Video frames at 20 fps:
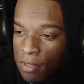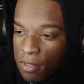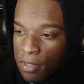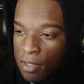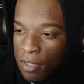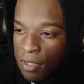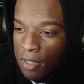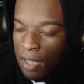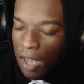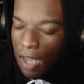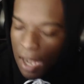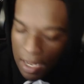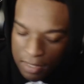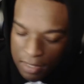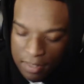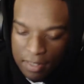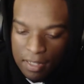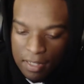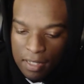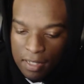
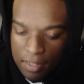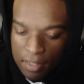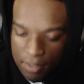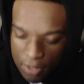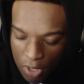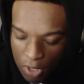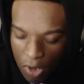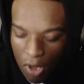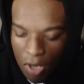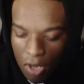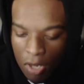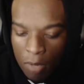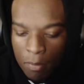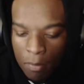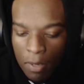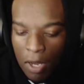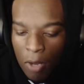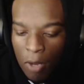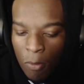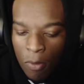constant talk
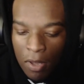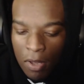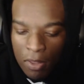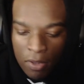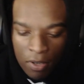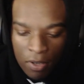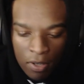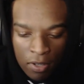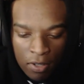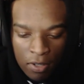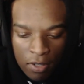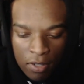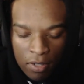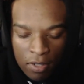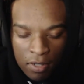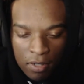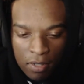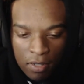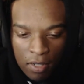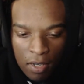about whether
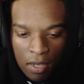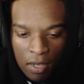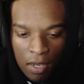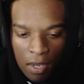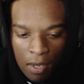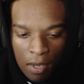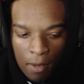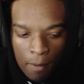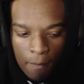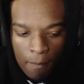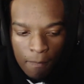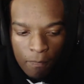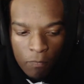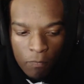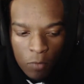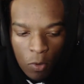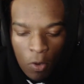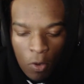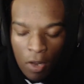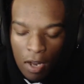um,
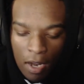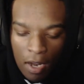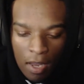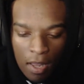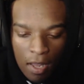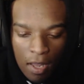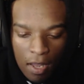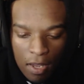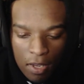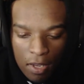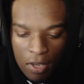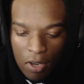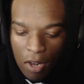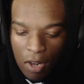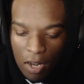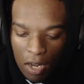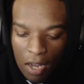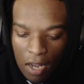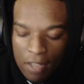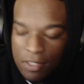or you know, our
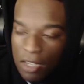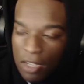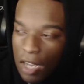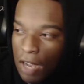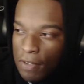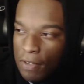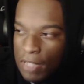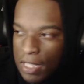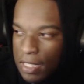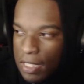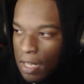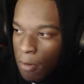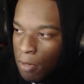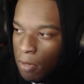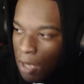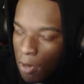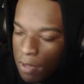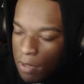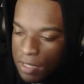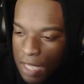constant conversation that we
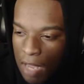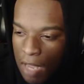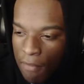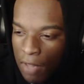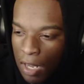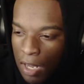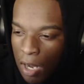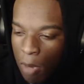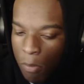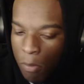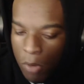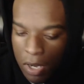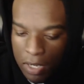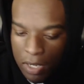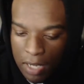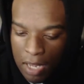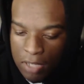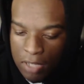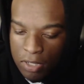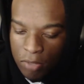always have, like our
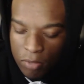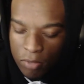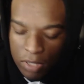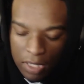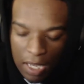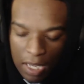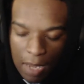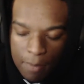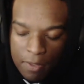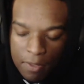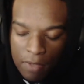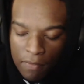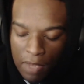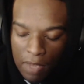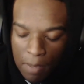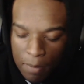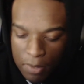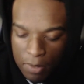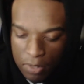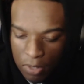breakdowns and recaps of
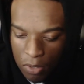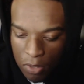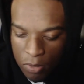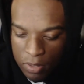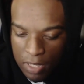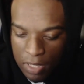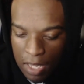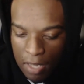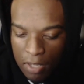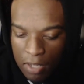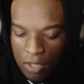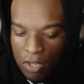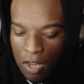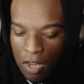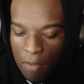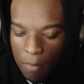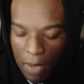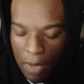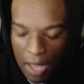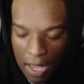episodes that, you know,
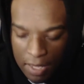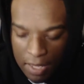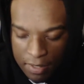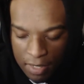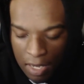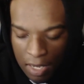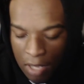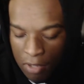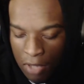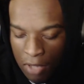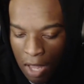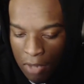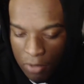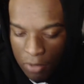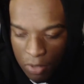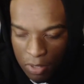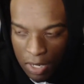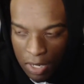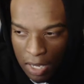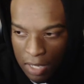have passed. Now I
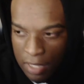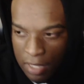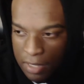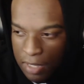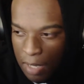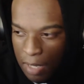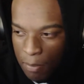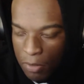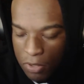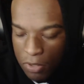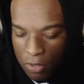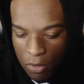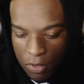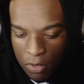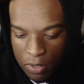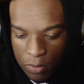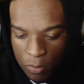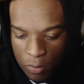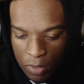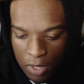do that in this episode
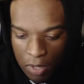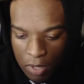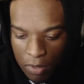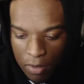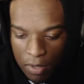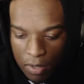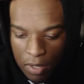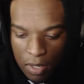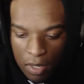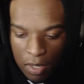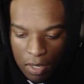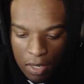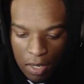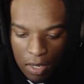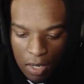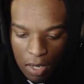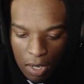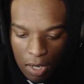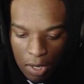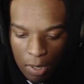as well.
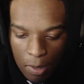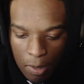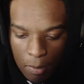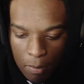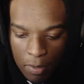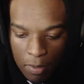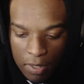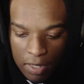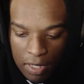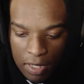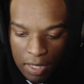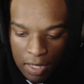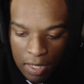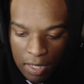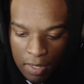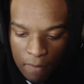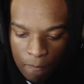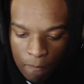Um, but then,